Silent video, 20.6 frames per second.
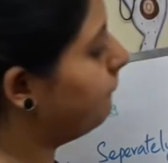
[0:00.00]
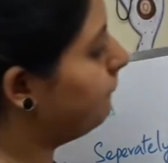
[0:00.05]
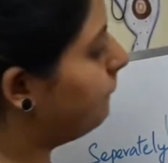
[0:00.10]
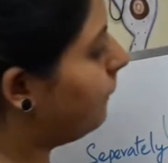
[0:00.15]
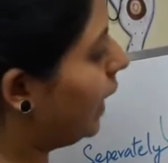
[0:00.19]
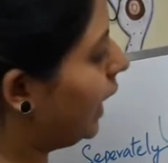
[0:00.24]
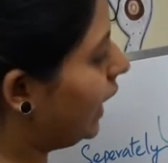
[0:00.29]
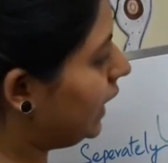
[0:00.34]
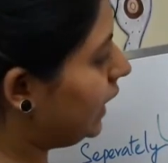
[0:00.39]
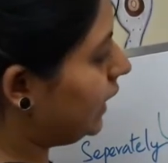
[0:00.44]

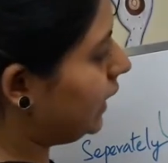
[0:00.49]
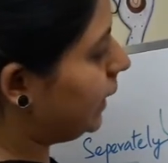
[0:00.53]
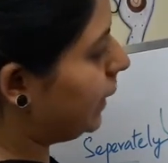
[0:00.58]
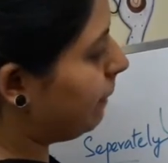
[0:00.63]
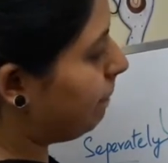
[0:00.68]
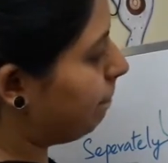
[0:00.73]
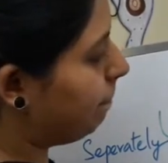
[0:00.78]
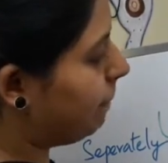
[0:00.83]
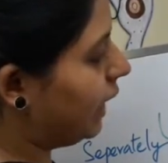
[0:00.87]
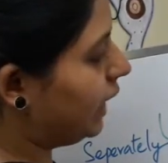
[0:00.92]

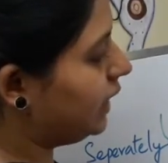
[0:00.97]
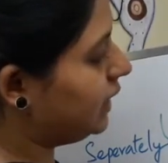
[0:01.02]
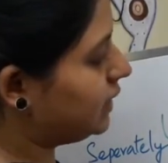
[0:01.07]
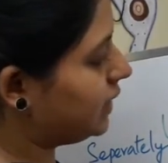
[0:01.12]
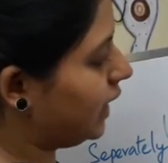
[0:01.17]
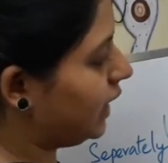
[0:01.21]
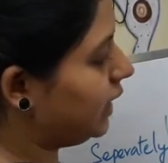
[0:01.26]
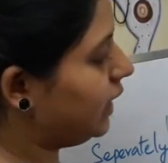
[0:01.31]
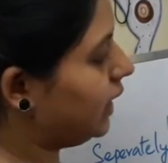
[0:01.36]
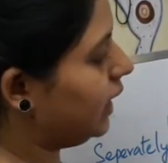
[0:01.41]

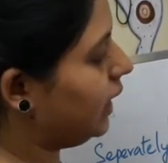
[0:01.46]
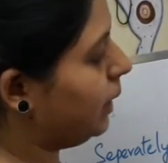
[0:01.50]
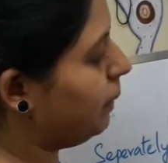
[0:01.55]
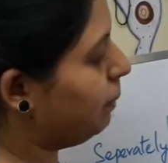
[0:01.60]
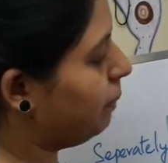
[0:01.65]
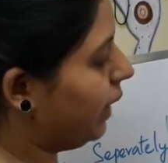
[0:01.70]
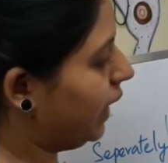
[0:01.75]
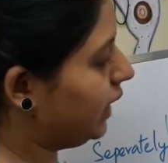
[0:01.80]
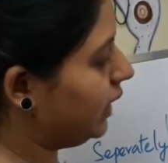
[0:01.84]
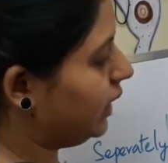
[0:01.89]

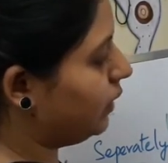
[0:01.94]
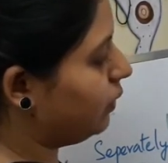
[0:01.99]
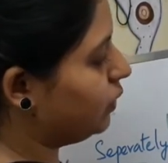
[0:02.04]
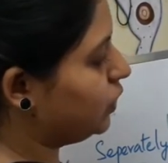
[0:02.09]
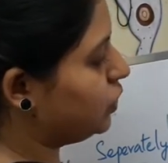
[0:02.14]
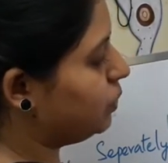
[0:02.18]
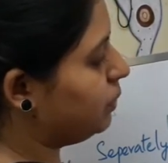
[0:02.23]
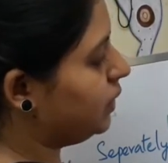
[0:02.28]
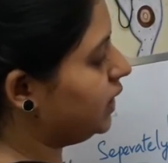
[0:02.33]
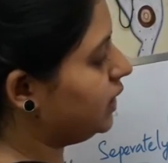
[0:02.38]
bicycle,
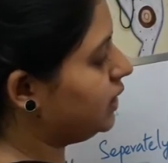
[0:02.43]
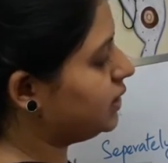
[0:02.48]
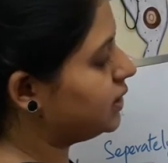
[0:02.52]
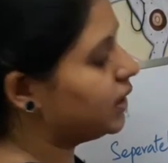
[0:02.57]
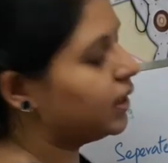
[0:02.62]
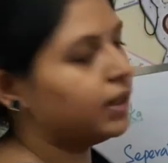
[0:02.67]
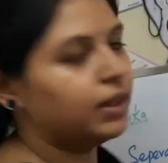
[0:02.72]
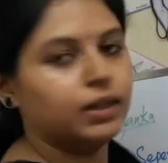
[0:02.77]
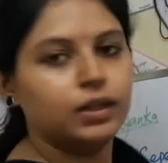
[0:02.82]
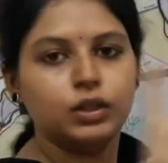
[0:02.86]
which
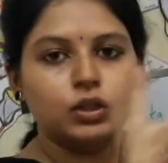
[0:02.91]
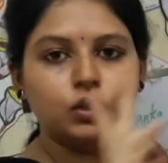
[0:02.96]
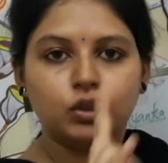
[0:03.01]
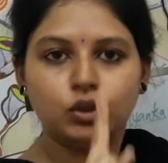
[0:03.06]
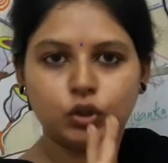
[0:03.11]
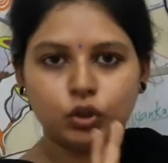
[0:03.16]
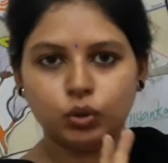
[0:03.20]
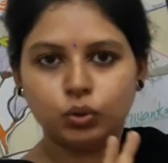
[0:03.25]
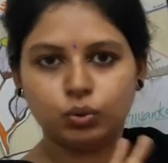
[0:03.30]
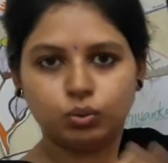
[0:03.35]
means
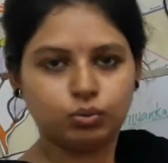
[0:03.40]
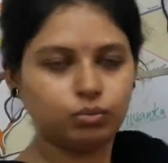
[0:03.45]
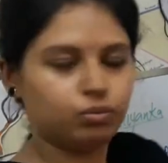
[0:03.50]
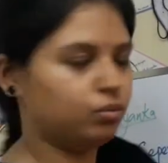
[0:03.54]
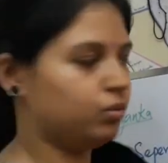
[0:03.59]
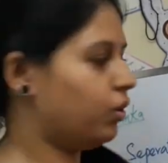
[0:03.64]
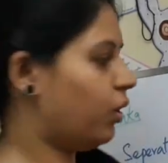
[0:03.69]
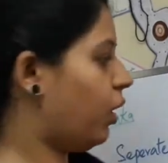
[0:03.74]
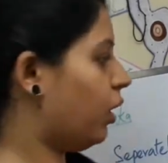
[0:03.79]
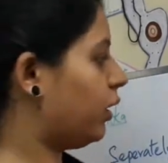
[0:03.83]
two.
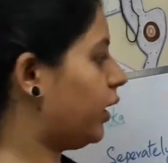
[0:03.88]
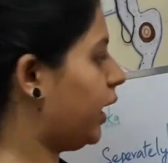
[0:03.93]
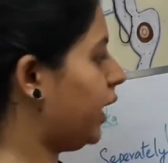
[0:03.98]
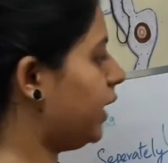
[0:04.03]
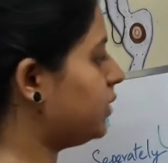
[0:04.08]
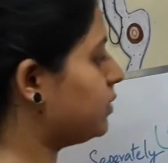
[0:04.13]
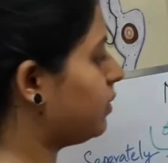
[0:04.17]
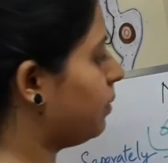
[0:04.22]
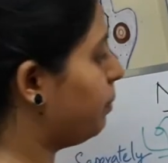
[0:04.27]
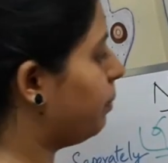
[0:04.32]

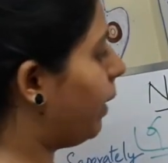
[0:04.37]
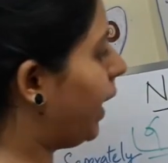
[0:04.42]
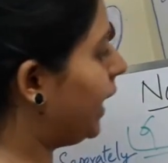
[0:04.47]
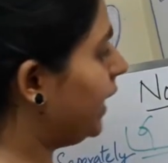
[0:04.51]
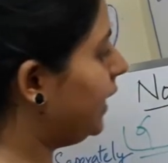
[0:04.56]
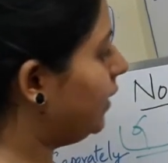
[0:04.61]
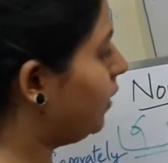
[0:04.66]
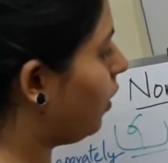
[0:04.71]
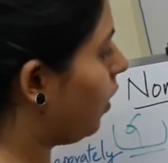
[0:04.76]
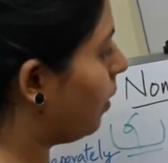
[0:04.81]
Okay, so
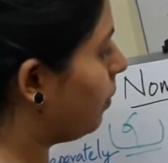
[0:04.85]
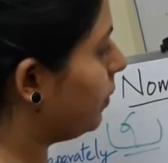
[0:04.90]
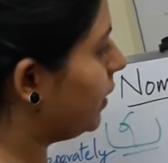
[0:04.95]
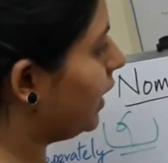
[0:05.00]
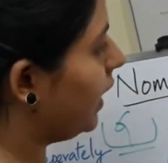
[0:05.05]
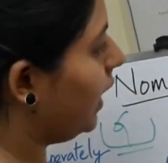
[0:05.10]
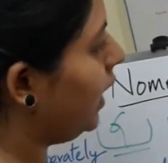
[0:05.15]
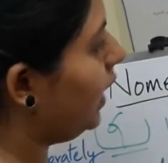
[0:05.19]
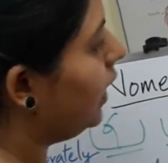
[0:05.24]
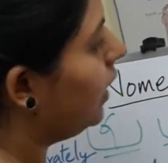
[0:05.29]

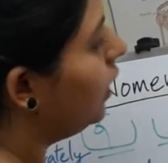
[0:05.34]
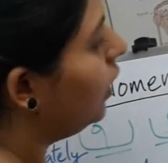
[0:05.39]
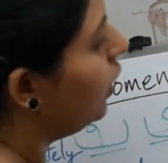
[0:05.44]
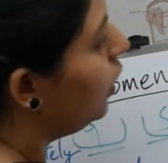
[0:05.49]
binomial